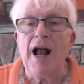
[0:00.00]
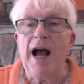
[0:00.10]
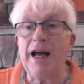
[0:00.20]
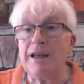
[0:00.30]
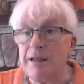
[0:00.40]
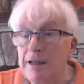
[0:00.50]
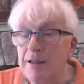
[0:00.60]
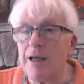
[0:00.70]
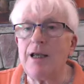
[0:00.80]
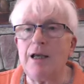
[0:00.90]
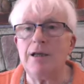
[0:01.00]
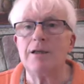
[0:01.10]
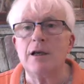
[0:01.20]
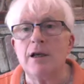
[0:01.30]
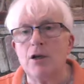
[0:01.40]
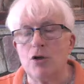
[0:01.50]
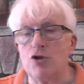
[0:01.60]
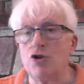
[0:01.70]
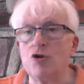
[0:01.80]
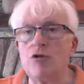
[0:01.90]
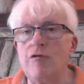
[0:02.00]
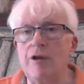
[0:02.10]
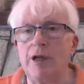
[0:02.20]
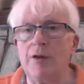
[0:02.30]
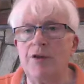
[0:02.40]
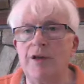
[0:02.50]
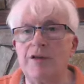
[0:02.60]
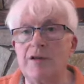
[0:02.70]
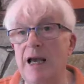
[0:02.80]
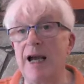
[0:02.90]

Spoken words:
And indeed, during this